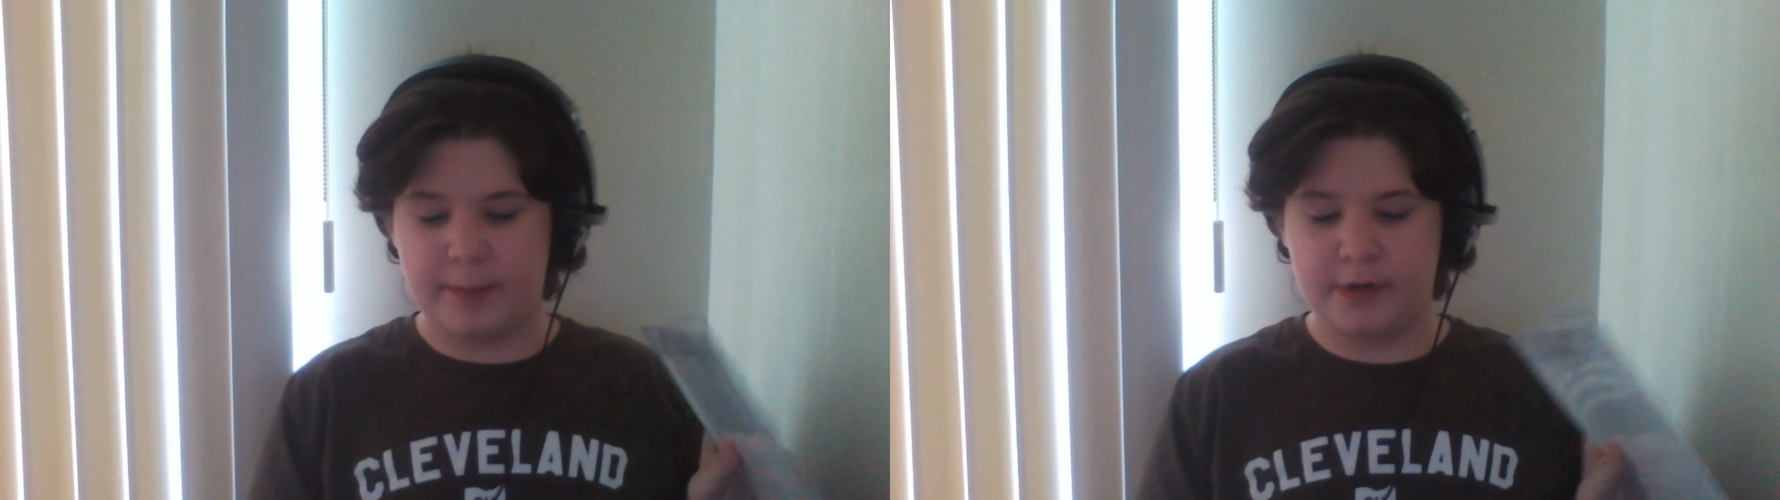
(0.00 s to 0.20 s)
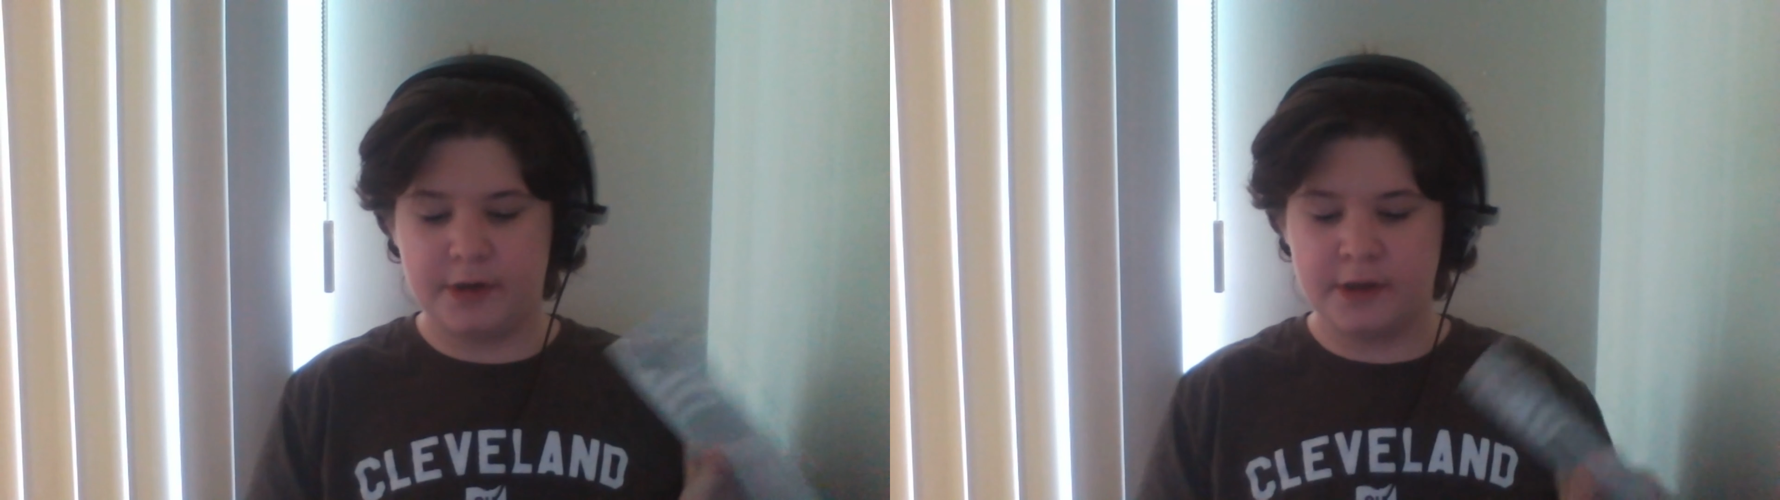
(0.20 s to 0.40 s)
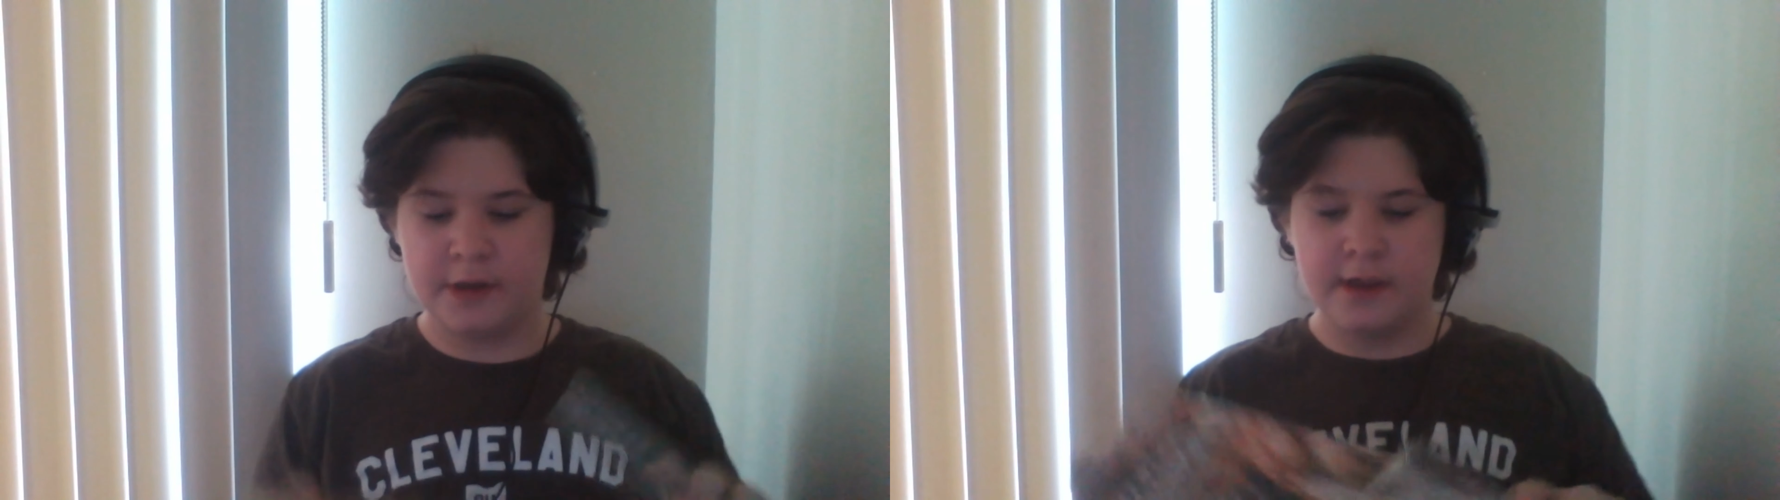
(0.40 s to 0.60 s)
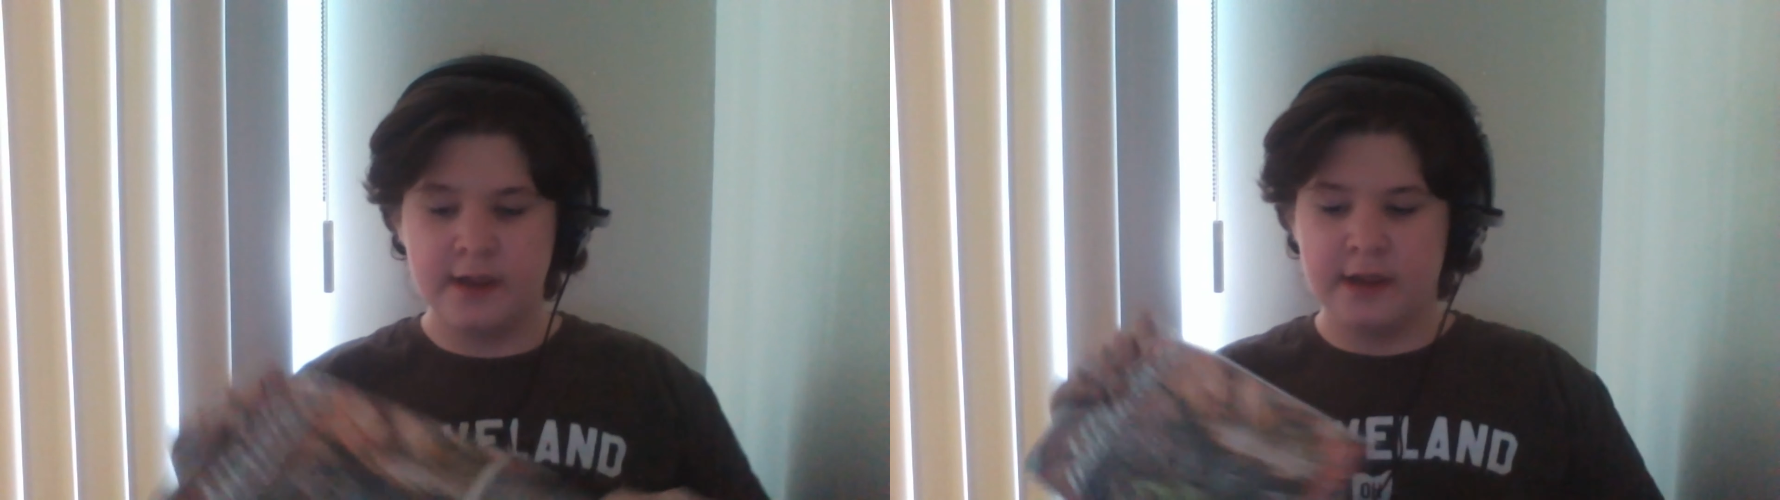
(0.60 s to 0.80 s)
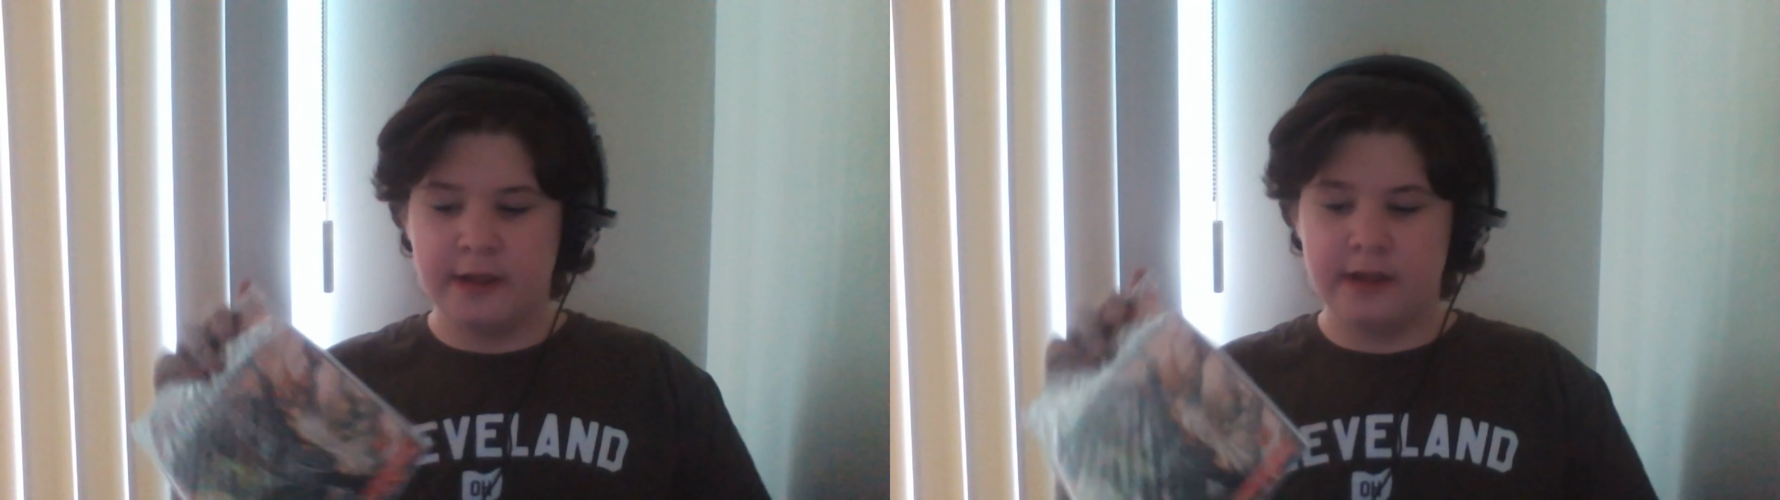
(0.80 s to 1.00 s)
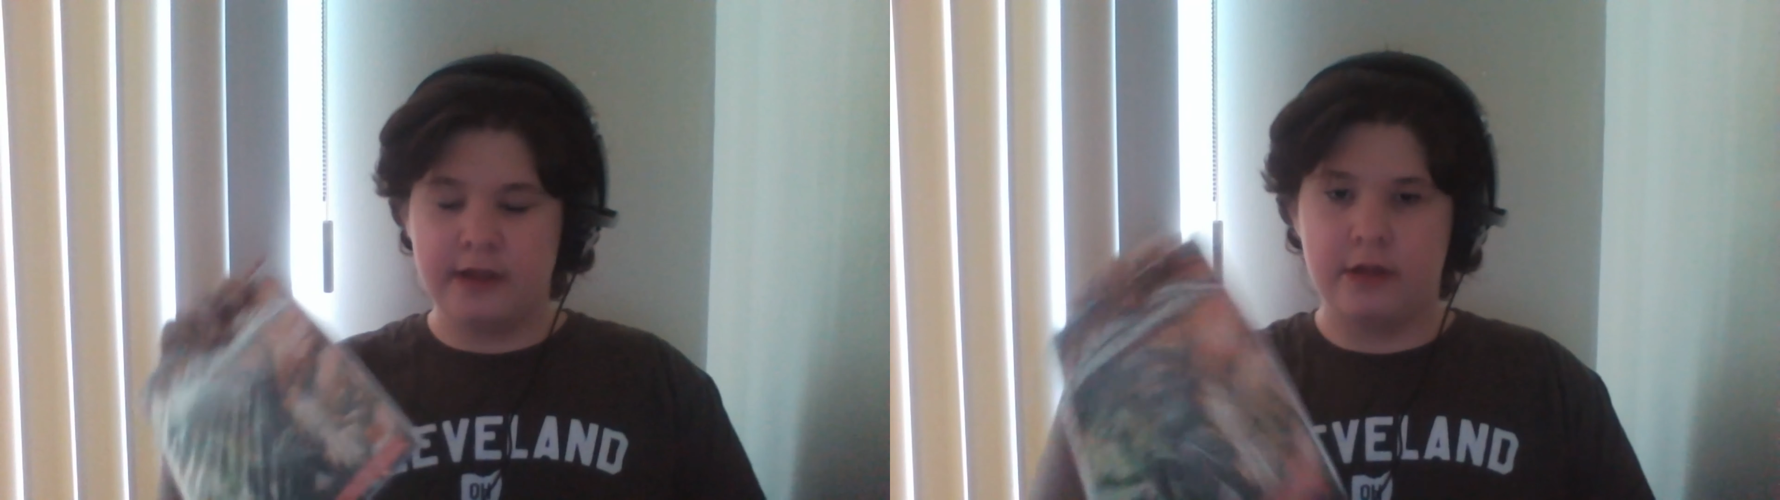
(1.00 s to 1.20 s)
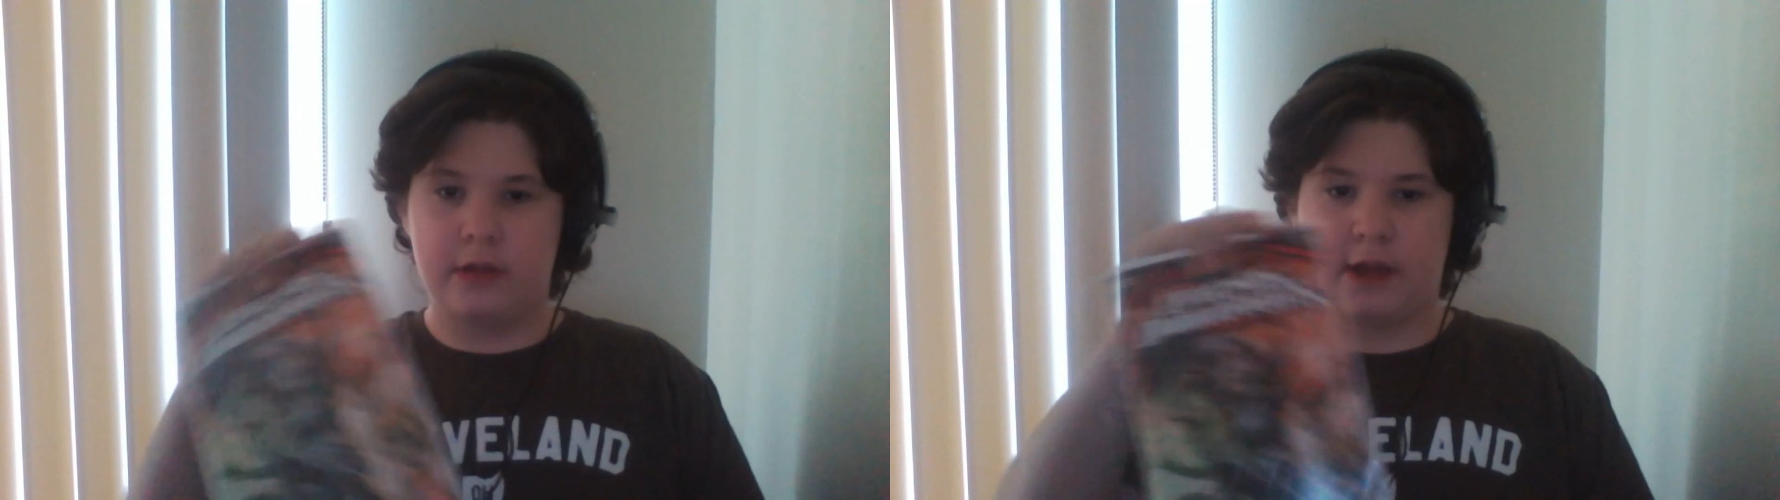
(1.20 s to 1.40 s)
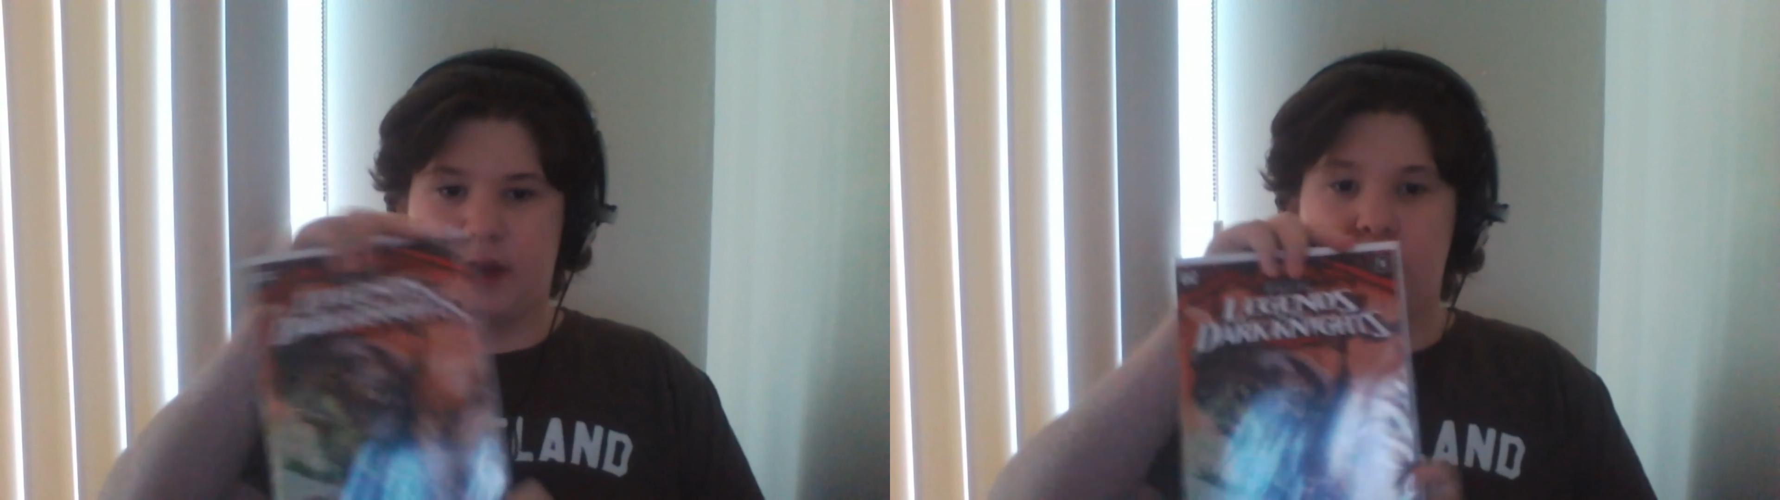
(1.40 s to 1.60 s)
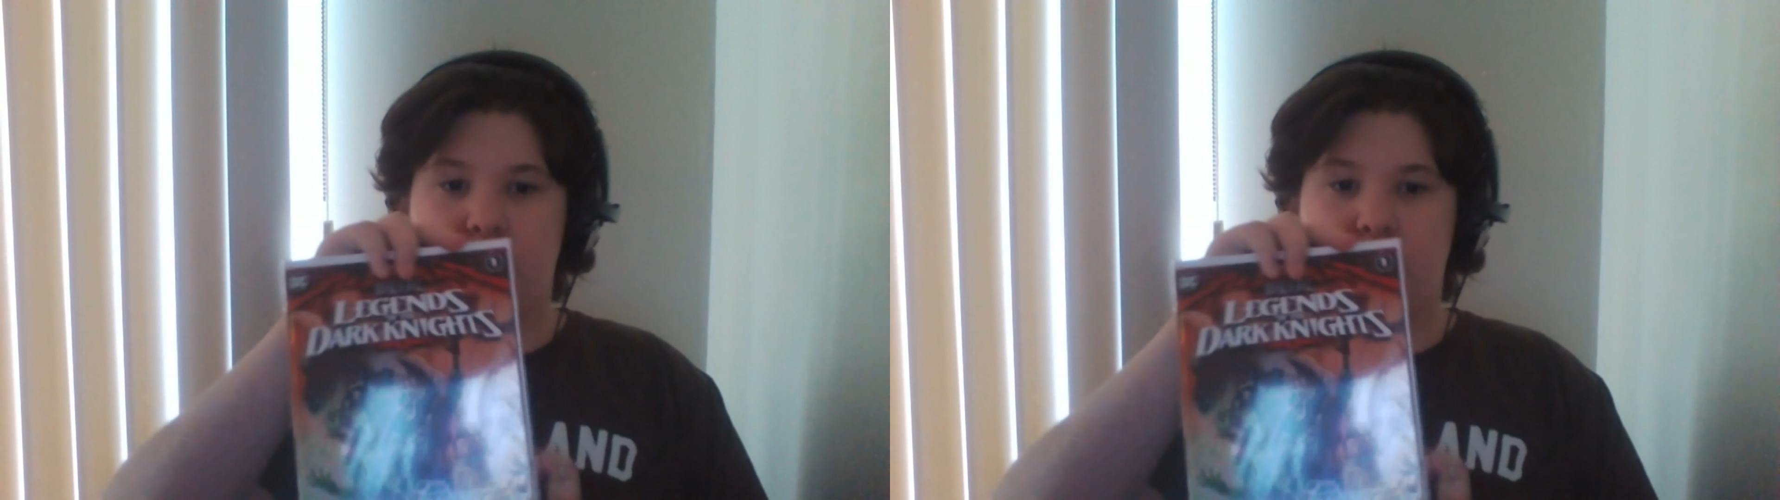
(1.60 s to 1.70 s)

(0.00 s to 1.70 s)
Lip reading: book is like a